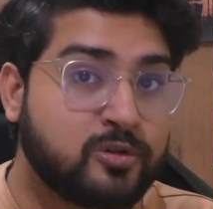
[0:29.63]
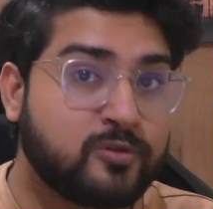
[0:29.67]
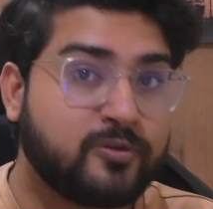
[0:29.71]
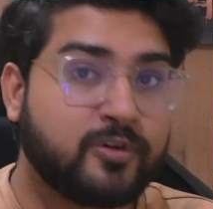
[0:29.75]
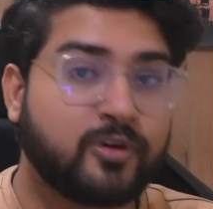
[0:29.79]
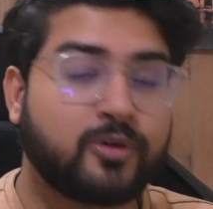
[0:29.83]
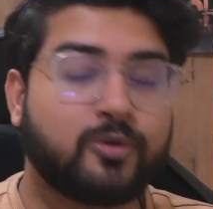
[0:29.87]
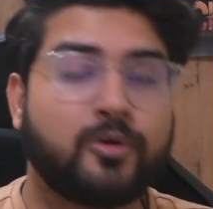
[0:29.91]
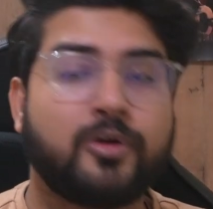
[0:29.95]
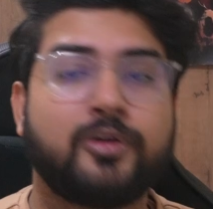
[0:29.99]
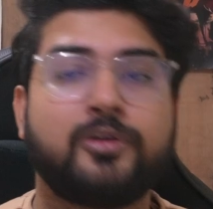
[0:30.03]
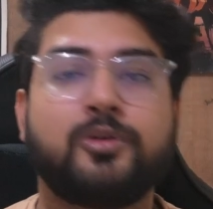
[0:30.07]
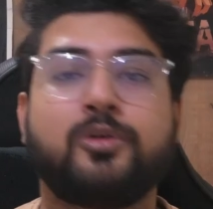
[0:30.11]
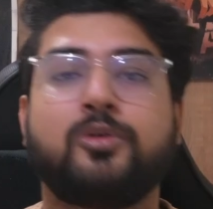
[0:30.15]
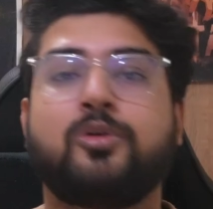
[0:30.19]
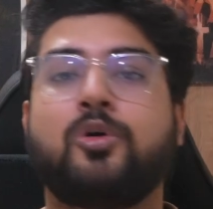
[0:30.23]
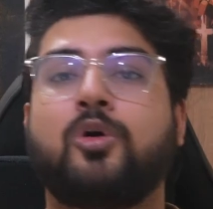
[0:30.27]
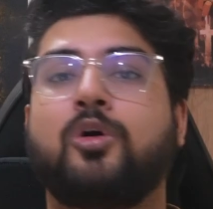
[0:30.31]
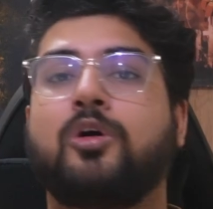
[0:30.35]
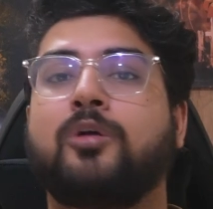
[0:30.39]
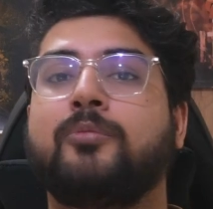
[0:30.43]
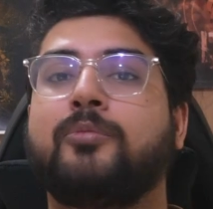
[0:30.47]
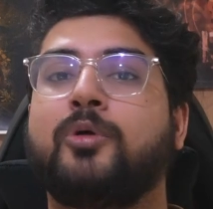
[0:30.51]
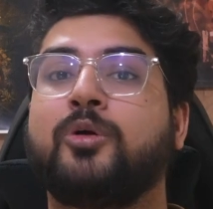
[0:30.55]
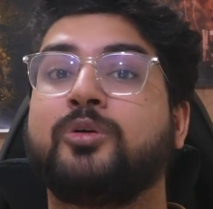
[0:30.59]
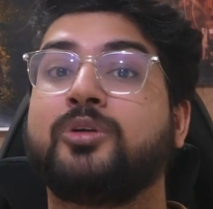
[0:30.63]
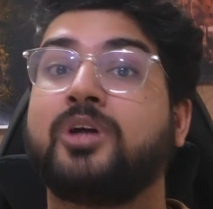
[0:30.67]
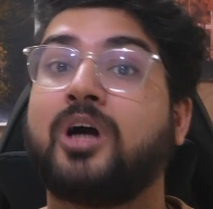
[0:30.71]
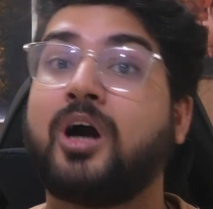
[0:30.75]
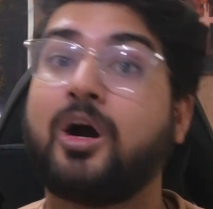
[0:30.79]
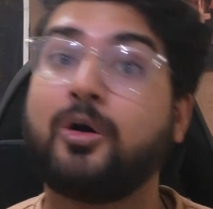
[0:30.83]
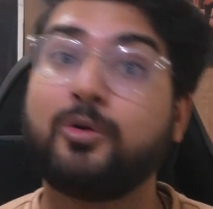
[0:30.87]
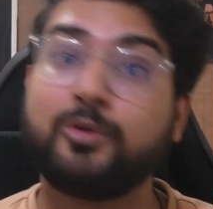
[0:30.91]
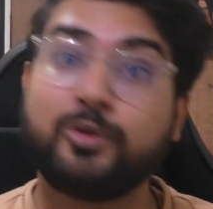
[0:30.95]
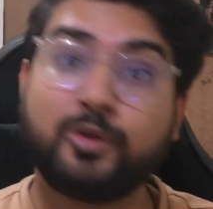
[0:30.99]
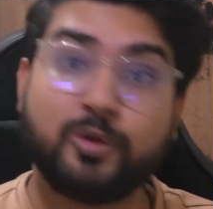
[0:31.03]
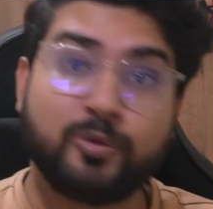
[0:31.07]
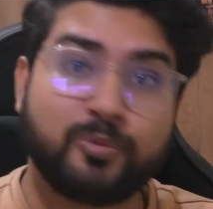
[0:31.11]
We're going to talk about
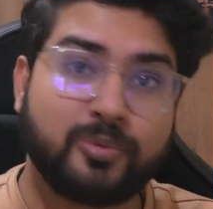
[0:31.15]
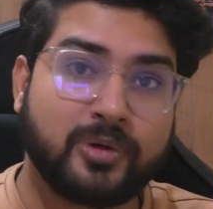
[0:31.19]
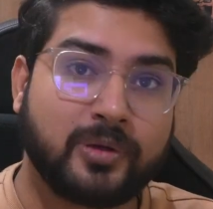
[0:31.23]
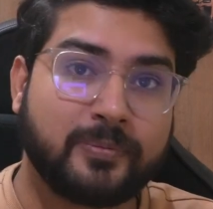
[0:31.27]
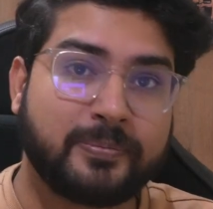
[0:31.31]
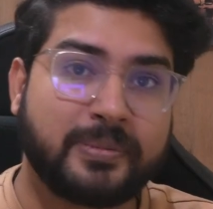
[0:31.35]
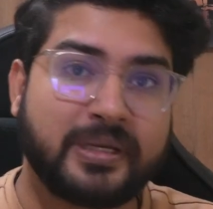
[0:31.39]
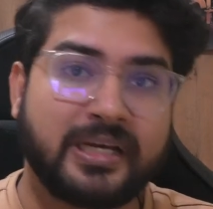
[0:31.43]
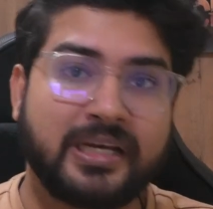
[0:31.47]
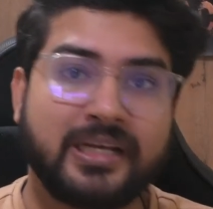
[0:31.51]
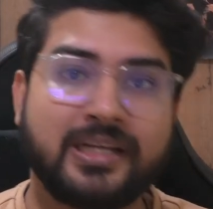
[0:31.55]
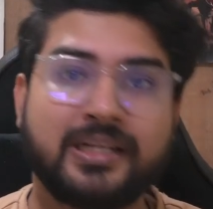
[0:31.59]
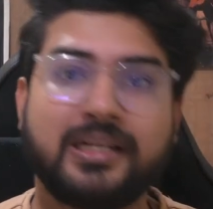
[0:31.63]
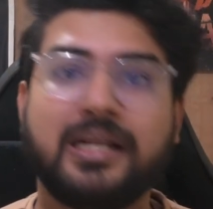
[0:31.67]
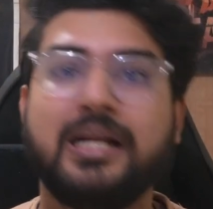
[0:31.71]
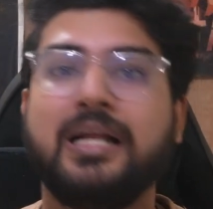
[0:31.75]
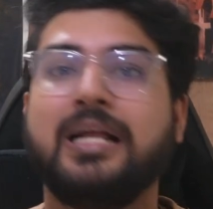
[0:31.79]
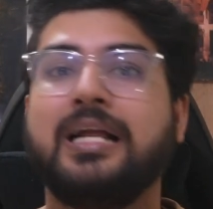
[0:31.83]
how to prepare,